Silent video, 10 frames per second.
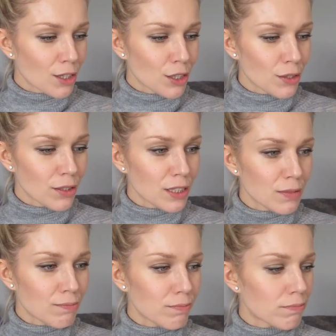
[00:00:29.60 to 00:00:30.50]
good
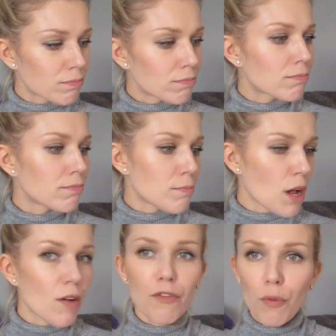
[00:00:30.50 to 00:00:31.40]

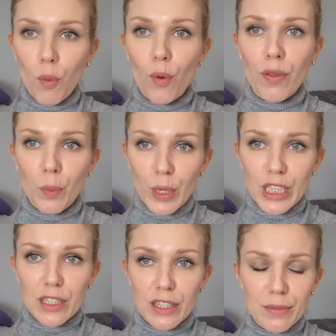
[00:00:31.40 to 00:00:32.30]
balm for the
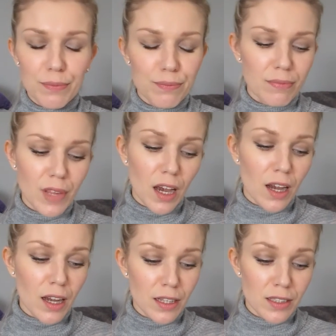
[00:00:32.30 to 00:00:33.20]
winter,
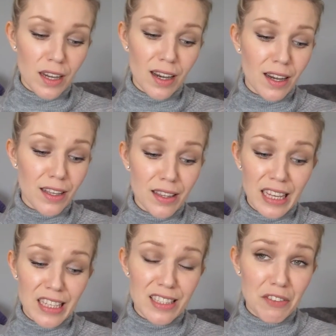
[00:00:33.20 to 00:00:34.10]
and I
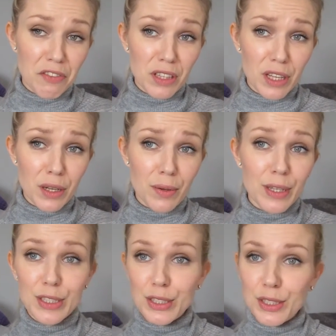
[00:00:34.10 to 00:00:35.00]
think it's definitely
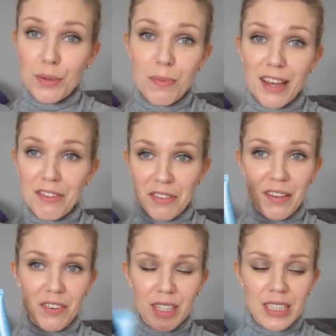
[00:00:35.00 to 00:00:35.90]
going to my
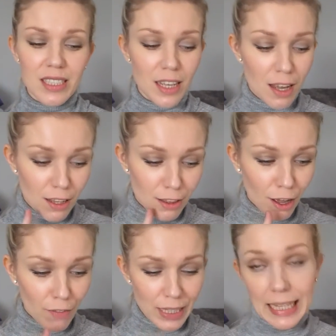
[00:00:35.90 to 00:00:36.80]
favorites.
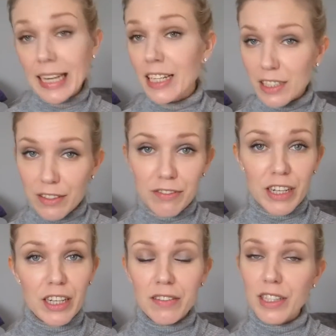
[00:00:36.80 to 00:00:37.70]
Love it, and it's a
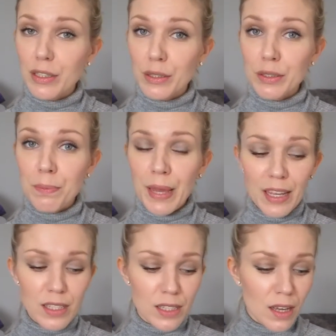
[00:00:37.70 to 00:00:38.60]
very, very good
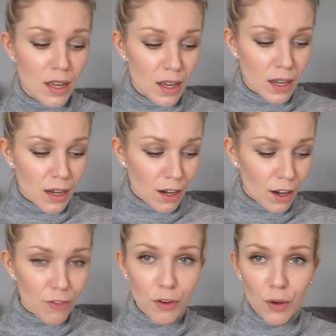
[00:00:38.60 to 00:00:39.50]
base
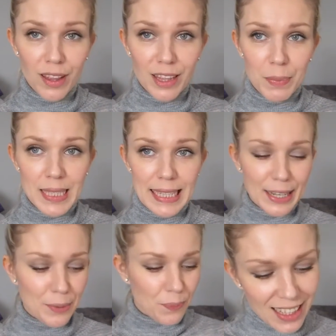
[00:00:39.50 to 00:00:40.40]
for the
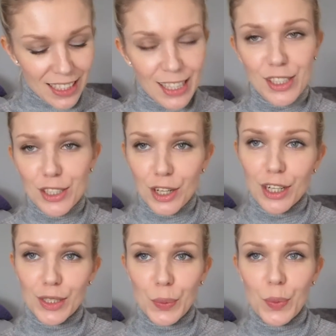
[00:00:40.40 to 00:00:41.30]
lipstick. Let's
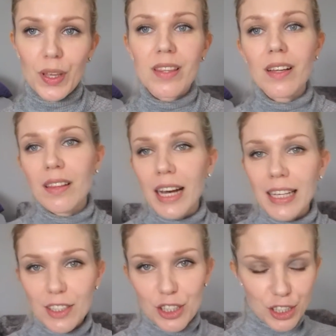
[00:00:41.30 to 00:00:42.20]
start with the
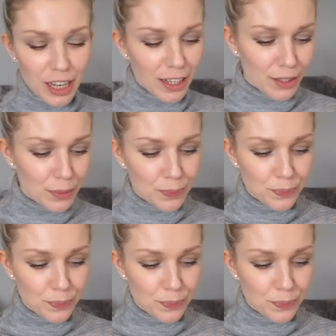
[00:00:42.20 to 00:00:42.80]
lightest shade.